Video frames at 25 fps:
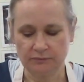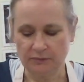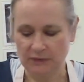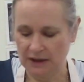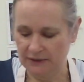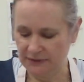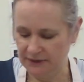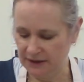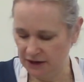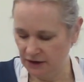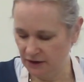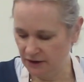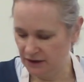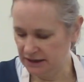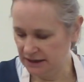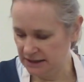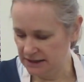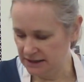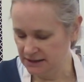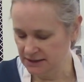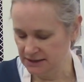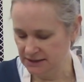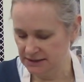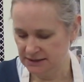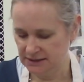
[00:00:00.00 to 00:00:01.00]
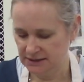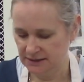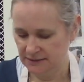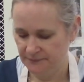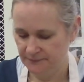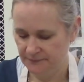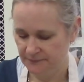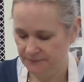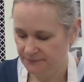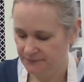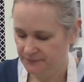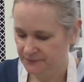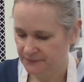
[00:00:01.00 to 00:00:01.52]
There it is.
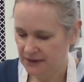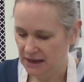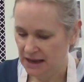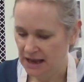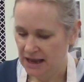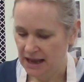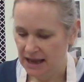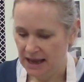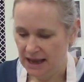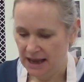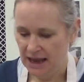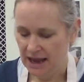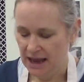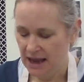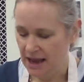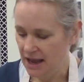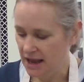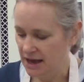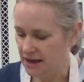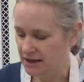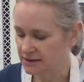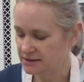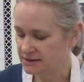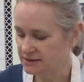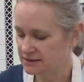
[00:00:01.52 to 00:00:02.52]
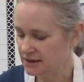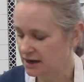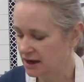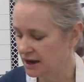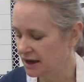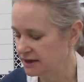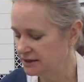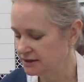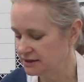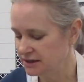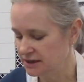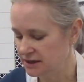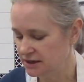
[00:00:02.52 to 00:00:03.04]
And I
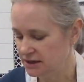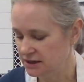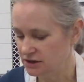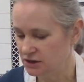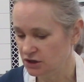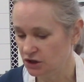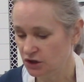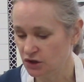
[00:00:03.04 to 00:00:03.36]
need